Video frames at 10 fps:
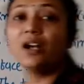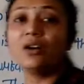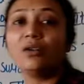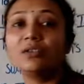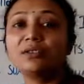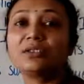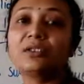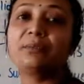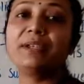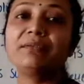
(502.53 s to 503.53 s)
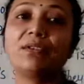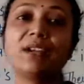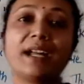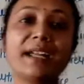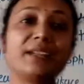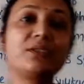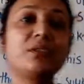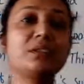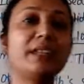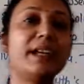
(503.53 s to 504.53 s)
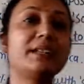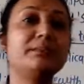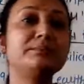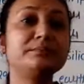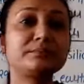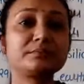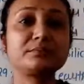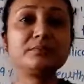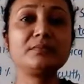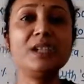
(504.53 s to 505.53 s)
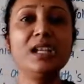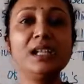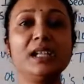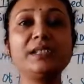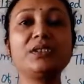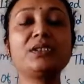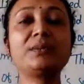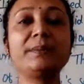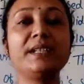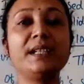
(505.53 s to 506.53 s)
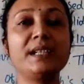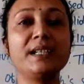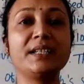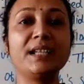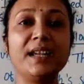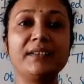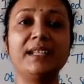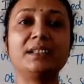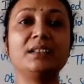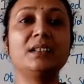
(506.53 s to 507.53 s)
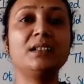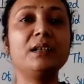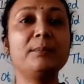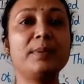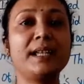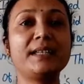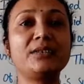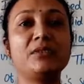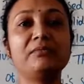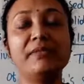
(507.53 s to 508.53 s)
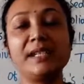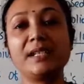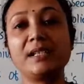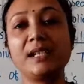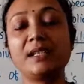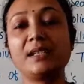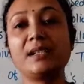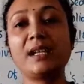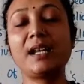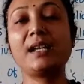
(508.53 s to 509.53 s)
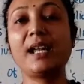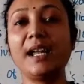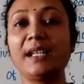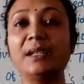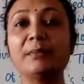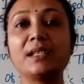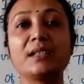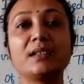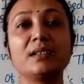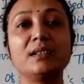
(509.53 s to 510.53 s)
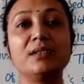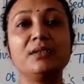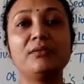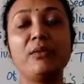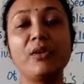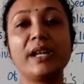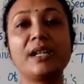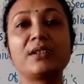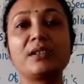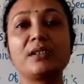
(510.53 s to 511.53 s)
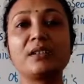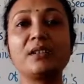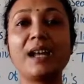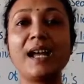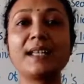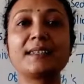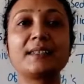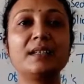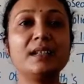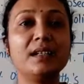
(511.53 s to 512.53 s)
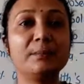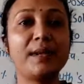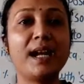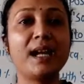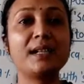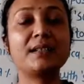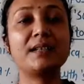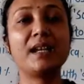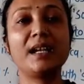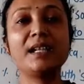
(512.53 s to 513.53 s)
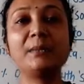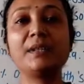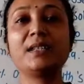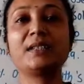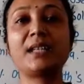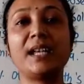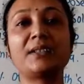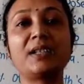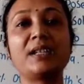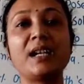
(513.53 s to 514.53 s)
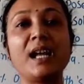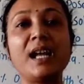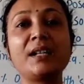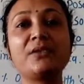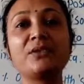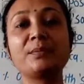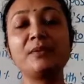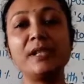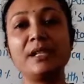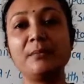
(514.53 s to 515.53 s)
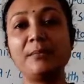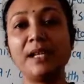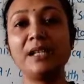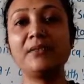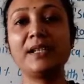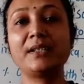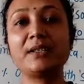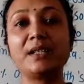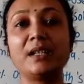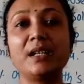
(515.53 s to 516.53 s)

Also before I talk that lithosphere is developing place of vegetation and animals, forest, grass, plants, animals, etc. are useful in many ways.